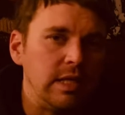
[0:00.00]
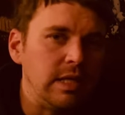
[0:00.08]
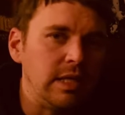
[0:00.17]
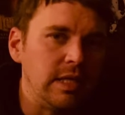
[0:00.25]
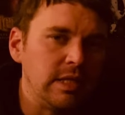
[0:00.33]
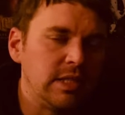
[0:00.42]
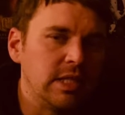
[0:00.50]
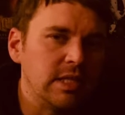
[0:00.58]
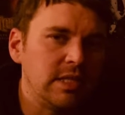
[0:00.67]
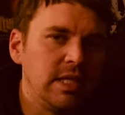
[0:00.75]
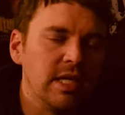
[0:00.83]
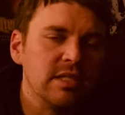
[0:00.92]
it
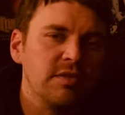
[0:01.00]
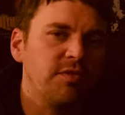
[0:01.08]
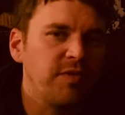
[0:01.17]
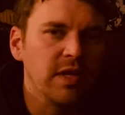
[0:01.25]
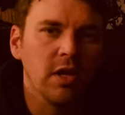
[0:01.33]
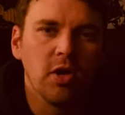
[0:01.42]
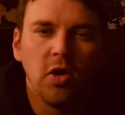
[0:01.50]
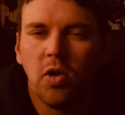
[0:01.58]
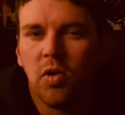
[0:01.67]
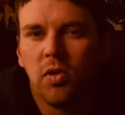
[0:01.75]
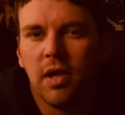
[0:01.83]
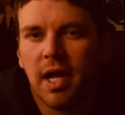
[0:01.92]
just doesn't feel a
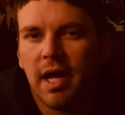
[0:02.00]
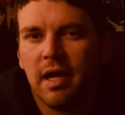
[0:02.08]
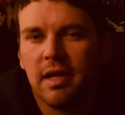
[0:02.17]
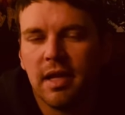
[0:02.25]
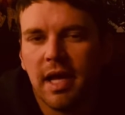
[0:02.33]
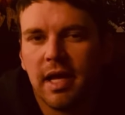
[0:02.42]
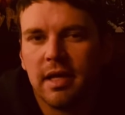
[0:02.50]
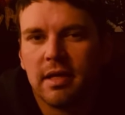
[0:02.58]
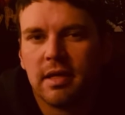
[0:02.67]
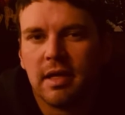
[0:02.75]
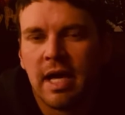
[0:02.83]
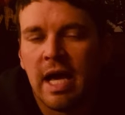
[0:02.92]
whole lot
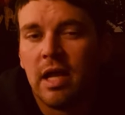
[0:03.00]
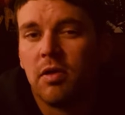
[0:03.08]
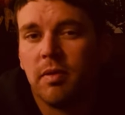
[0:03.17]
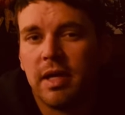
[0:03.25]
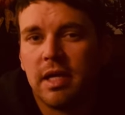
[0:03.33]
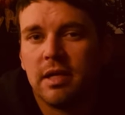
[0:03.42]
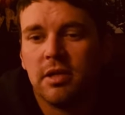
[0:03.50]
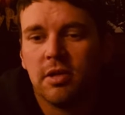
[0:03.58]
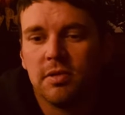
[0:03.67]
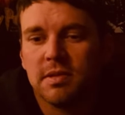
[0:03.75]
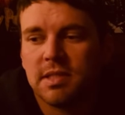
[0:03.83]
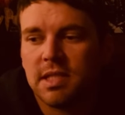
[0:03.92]
like Halloween. You
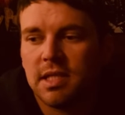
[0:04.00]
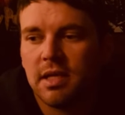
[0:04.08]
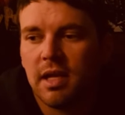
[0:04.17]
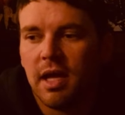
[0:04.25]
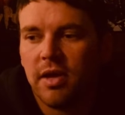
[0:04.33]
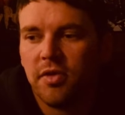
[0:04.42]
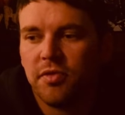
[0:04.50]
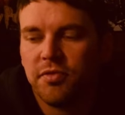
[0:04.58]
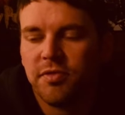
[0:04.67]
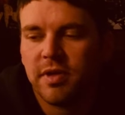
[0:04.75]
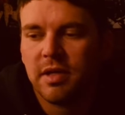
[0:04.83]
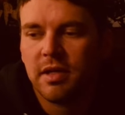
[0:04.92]
don't see a lot
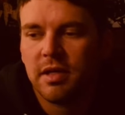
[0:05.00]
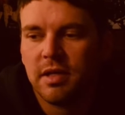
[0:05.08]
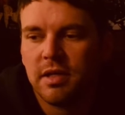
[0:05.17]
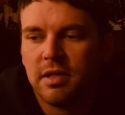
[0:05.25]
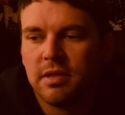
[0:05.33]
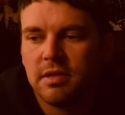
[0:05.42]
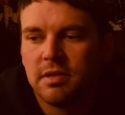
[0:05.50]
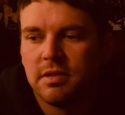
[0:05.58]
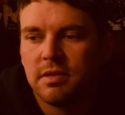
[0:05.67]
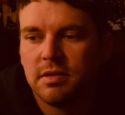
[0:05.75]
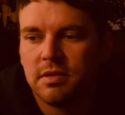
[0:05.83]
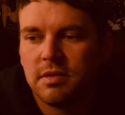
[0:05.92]
of uh,
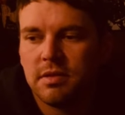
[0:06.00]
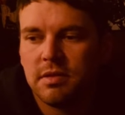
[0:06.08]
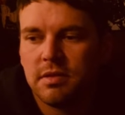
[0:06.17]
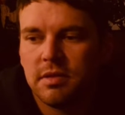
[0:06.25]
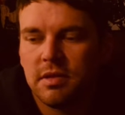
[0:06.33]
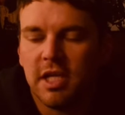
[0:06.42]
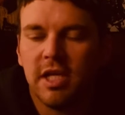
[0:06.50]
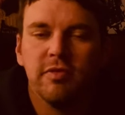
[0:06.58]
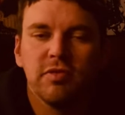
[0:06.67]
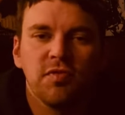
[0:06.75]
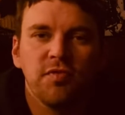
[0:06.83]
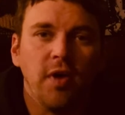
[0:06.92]

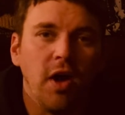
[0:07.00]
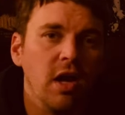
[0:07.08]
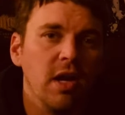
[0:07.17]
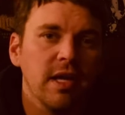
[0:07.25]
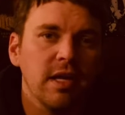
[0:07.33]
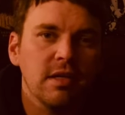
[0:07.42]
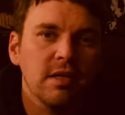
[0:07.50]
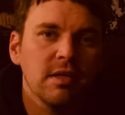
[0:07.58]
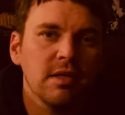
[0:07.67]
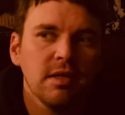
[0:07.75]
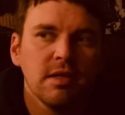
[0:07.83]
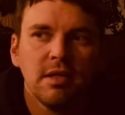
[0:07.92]
leaves falling,